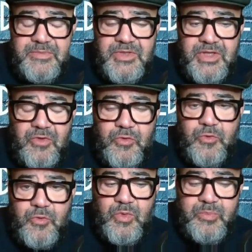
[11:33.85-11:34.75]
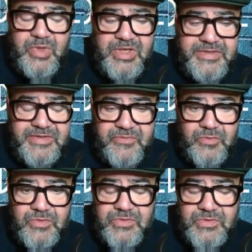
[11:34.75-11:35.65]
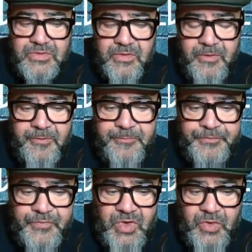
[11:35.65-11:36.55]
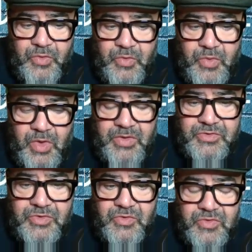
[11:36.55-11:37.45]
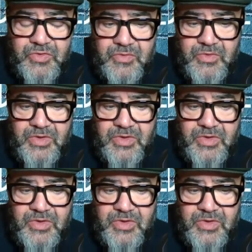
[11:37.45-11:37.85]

local police force, who took,